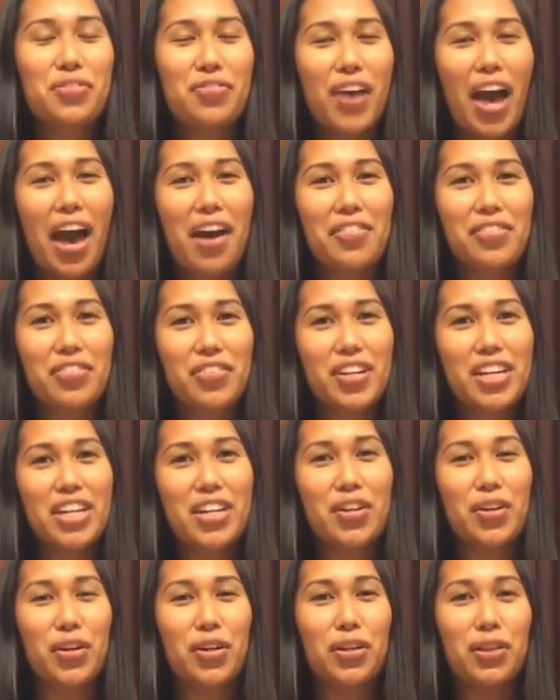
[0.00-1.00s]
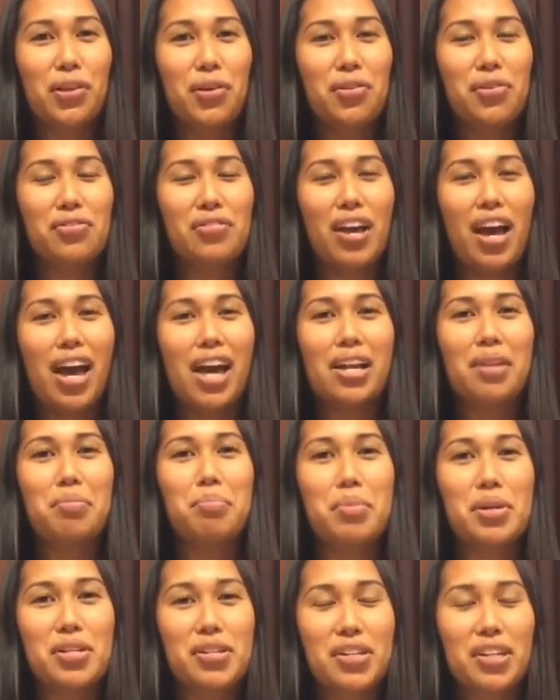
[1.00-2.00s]
fat-free or low-fat
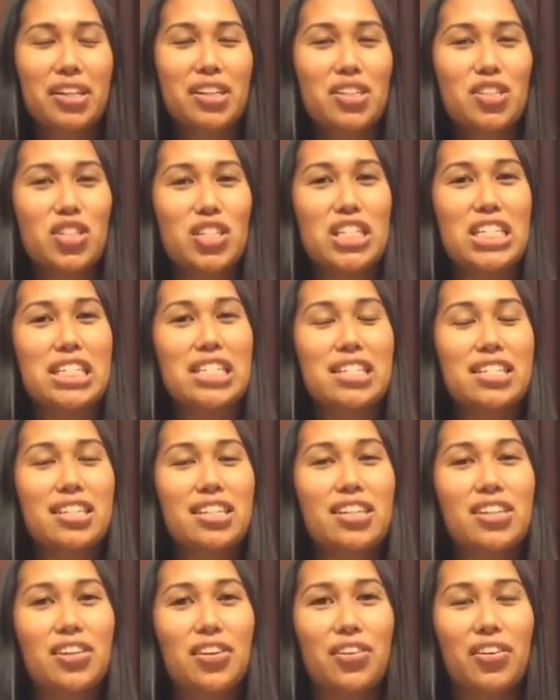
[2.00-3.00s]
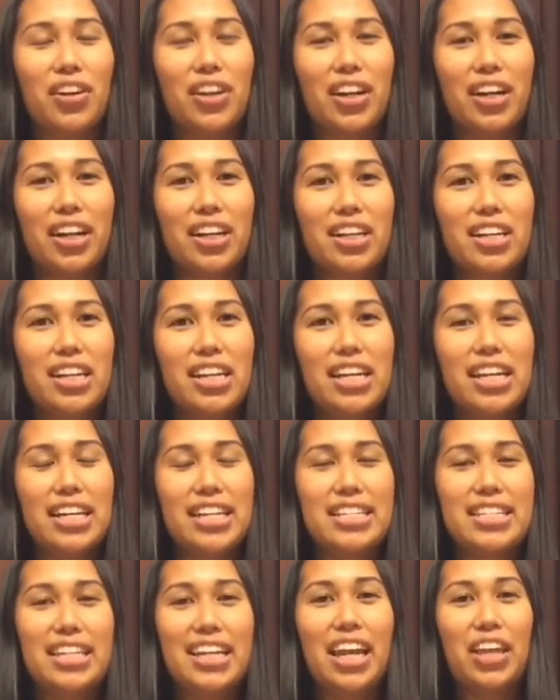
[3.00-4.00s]
milk, cheeses, and yogurt
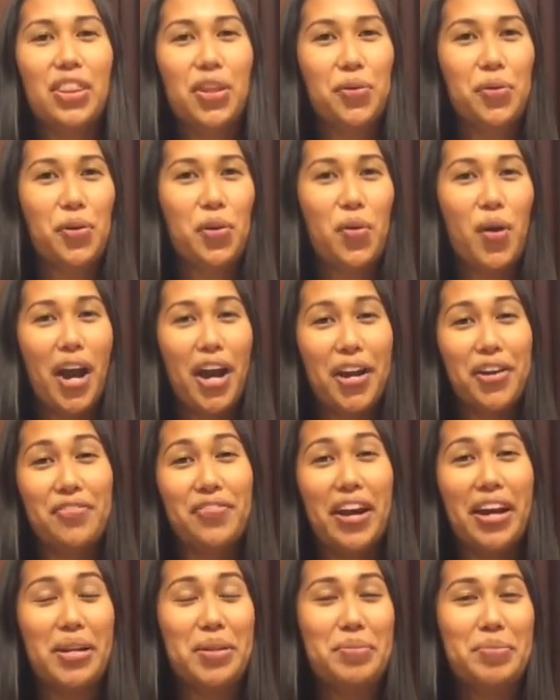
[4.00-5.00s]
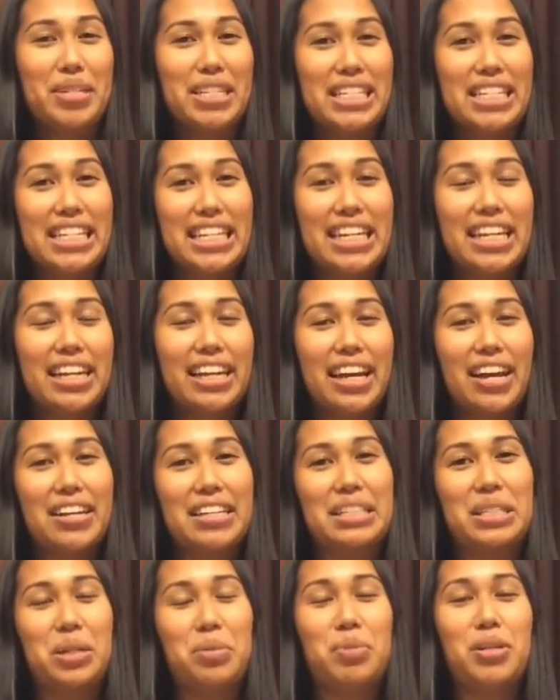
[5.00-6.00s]
to get the required vitamin D and
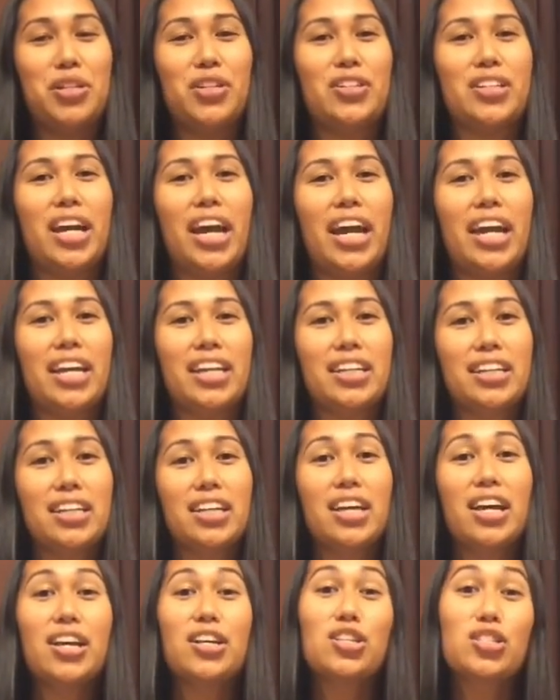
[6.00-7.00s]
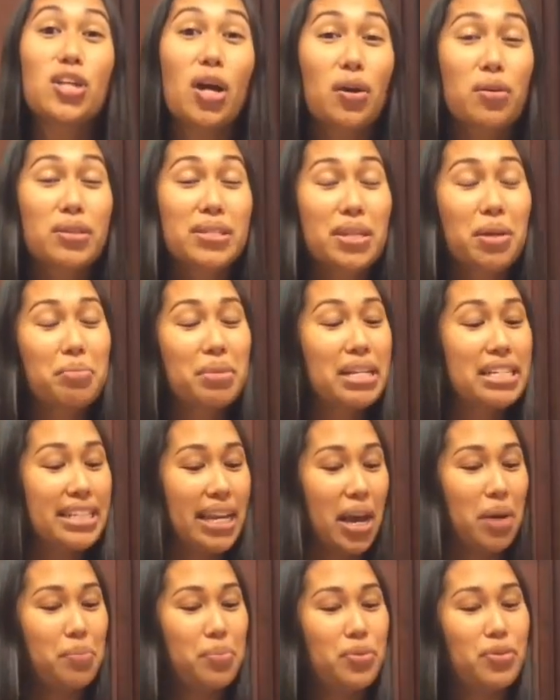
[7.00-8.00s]
calcium in your diet. So some
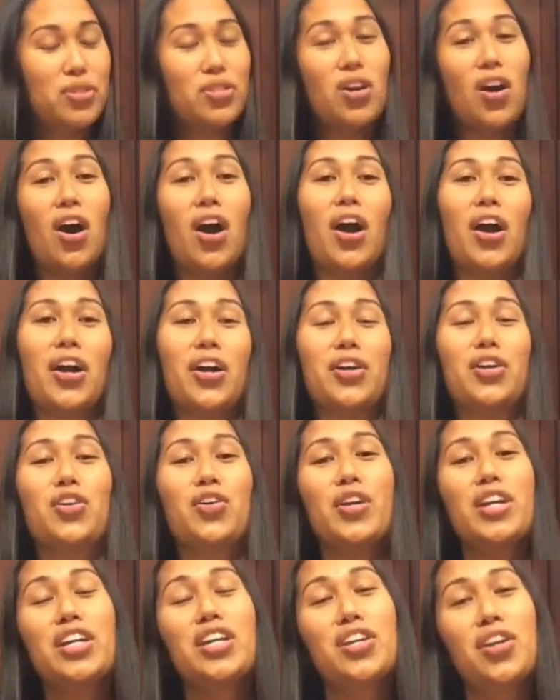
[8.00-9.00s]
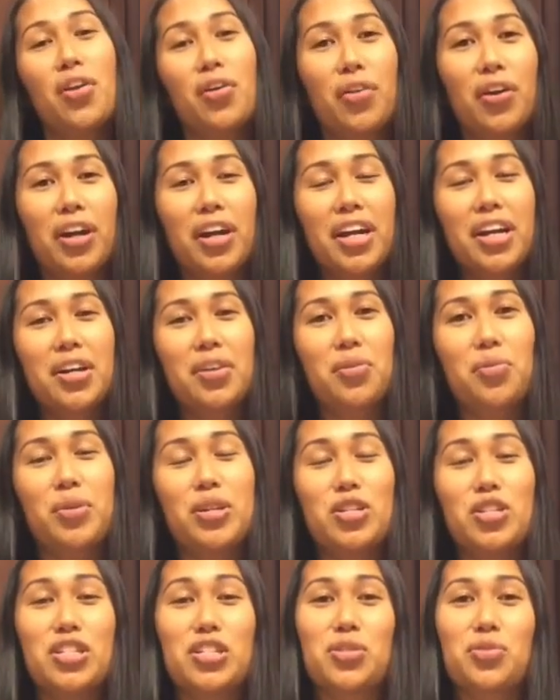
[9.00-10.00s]
examples are Greek yogurt,
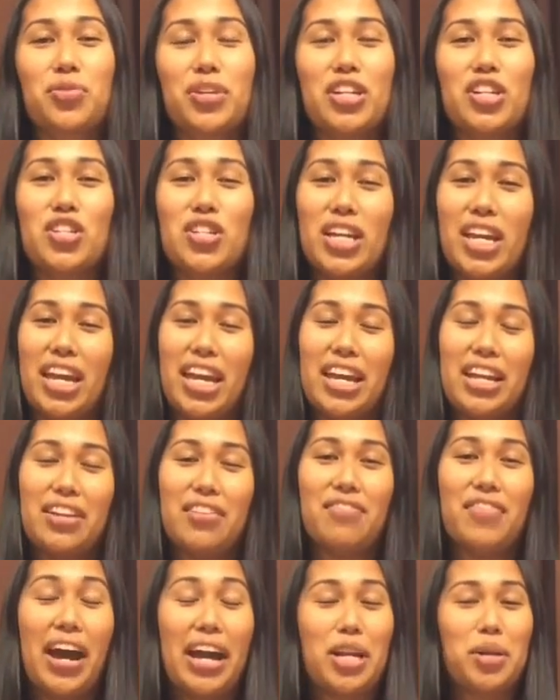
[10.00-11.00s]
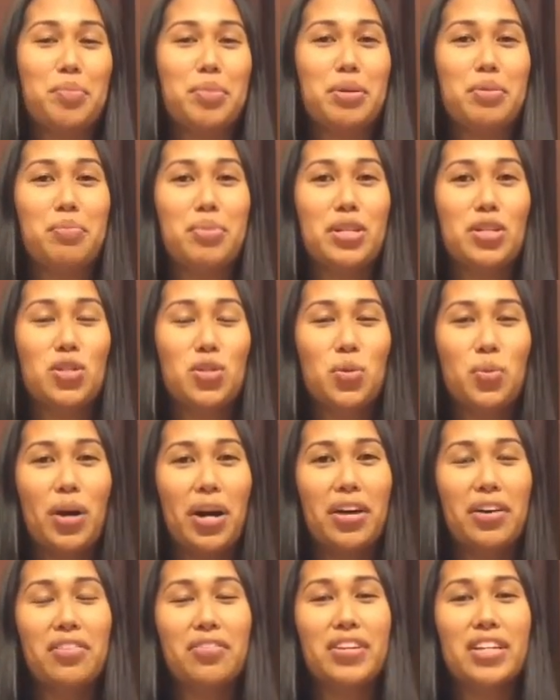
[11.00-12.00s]
which is rich in vitamin
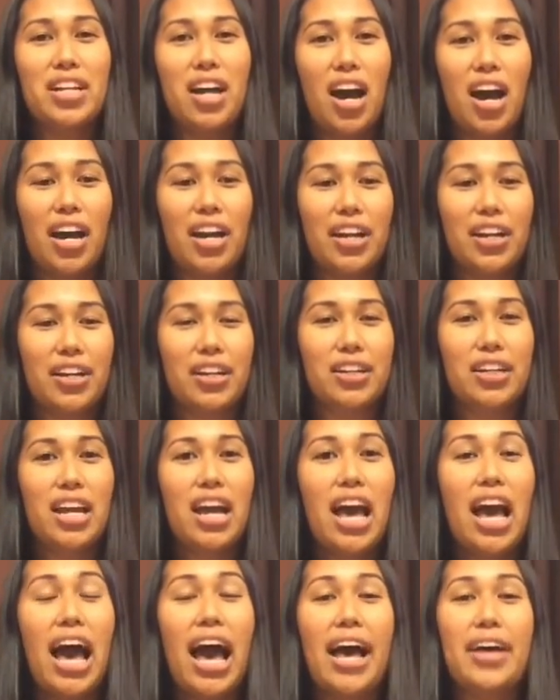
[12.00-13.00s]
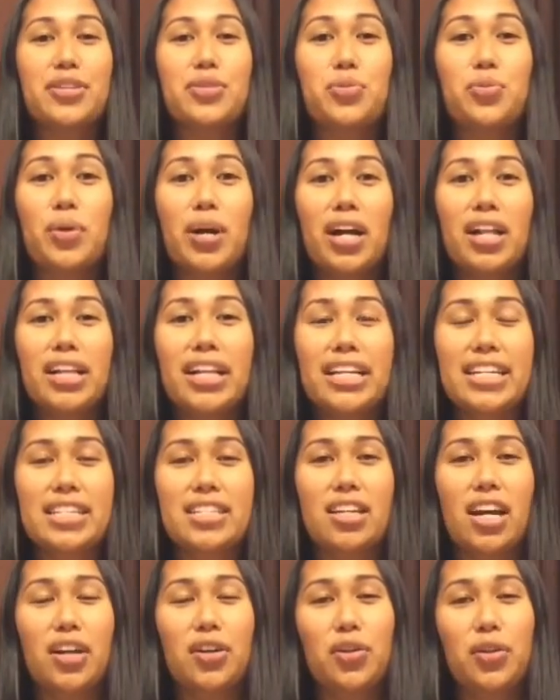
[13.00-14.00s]
B12 and iron, as well as
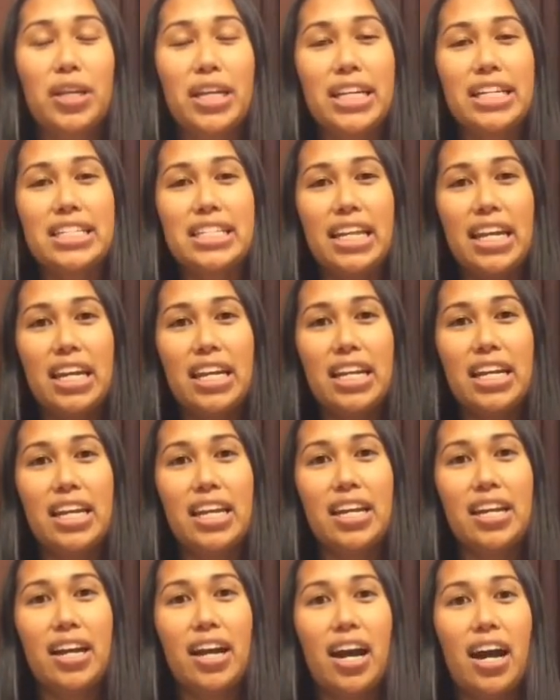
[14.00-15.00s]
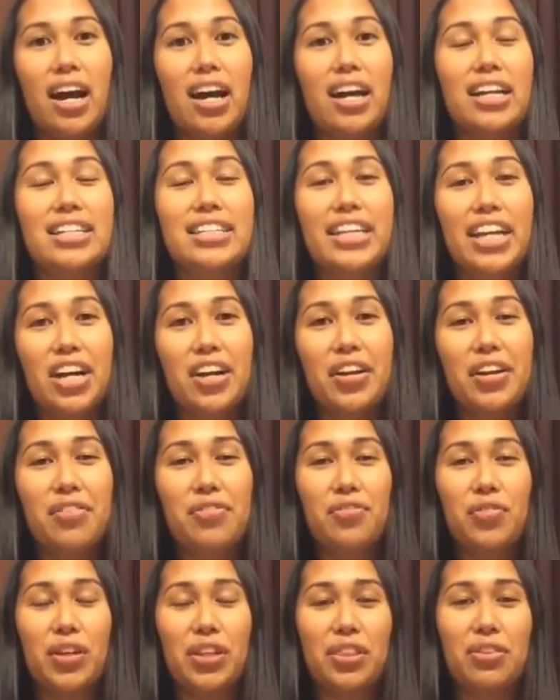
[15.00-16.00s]
not only containing dairy
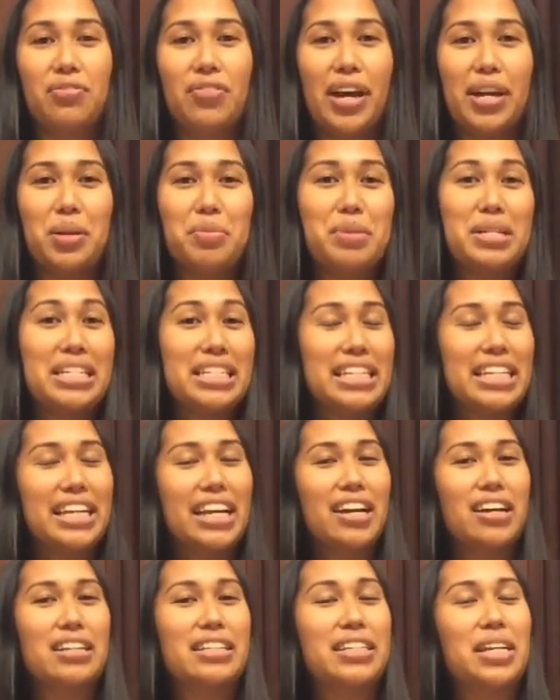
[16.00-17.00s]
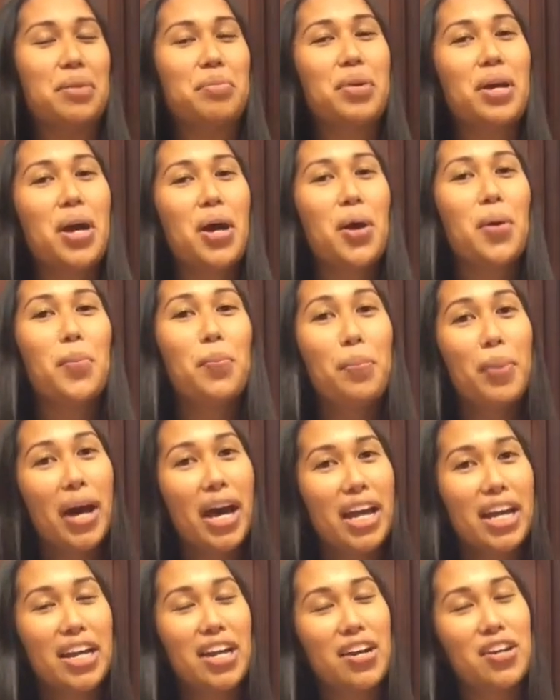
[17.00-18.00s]
with vitamin D and calcium,
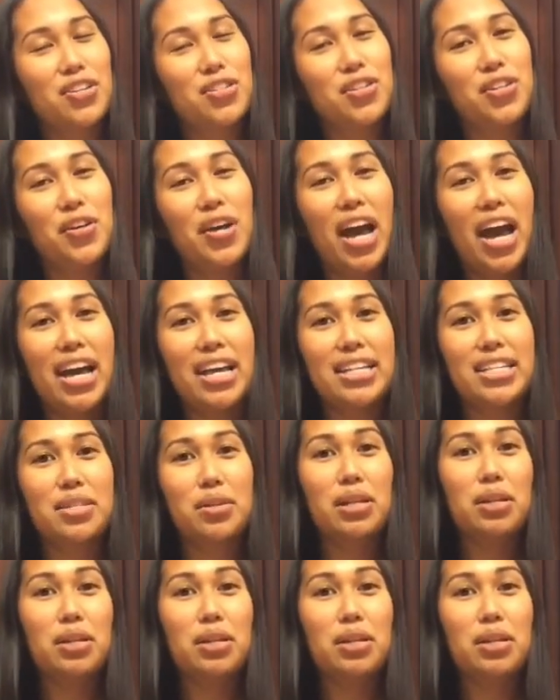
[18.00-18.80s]
but it also has